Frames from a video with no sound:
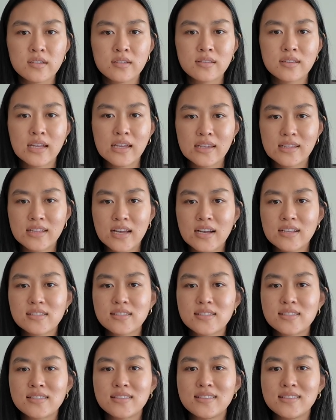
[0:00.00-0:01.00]
Like,
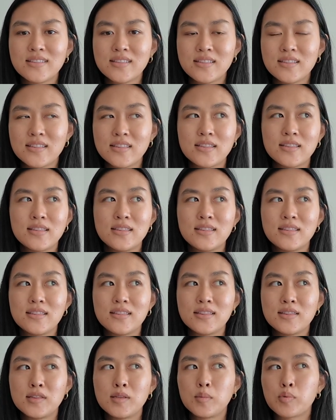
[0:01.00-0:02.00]
that's
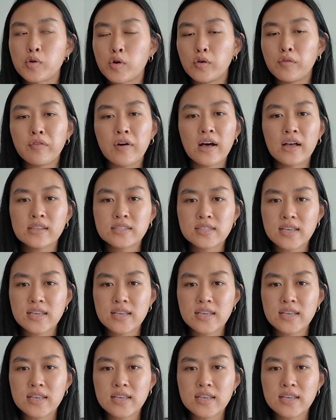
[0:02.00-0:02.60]
the profiles